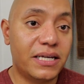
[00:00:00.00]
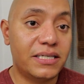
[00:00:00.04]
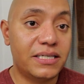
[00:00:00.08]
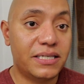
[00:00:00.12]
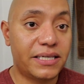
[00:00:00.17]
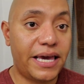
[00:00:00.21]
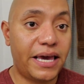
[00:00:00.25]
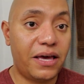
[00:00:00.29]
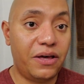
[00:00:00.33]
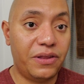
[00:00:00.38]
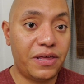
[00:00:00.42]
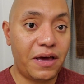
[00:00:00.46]

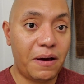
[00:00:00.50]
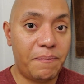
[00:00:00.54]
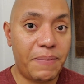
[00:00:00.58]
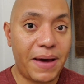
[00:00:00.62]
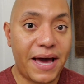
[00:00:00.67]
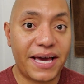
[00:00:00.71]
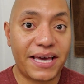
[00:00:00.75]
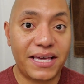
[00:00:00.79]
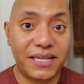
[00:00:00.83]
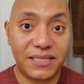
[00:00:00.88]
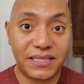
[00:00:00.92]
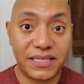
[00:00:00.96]
scale that
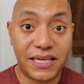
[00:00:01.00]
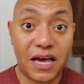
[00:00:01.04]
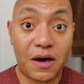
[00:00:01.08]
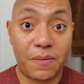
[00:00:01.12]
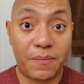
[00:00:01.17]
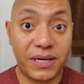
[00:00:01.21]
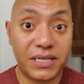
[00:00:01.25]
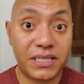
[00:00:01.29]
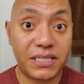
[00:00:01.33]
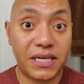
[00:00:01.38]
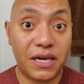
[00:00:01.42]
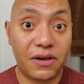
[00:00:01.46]
back and see how
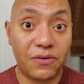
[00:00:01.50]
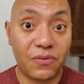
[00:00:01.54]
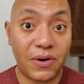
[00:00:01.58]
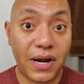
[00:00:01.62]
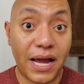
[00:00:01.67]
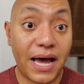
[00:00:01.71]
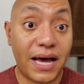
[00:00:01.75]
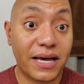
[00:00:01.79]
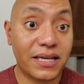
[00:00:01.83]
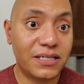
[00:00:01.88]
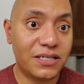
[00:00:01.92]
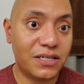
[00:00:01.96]
my skin
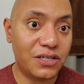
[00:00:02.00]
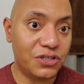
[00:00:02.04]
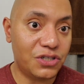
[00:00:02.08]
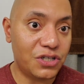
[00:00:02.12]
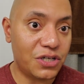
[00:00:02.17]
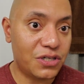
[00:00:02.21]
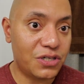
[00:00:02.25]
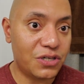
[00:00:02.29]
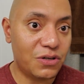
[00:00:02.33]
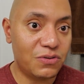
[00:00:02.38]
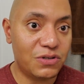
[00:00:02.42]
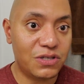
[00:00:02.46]
reacts to
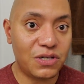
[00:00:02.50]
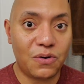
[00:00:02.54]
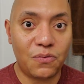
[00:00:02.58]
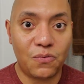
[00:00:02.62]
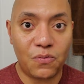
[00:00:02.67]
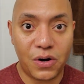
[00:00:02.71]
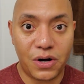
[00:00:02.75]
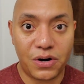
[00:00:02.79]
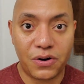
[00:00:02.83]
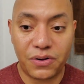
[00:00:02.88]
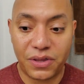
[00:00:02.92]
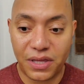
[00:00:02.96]
just using
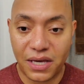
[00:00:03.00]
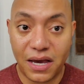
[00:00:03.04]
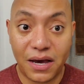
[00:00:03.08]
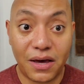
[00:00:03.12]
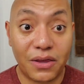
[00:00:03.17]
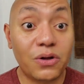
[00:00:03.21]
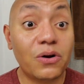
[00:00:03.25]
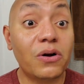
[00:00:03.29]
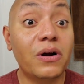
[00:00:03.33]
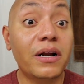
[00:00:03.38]
one or the other,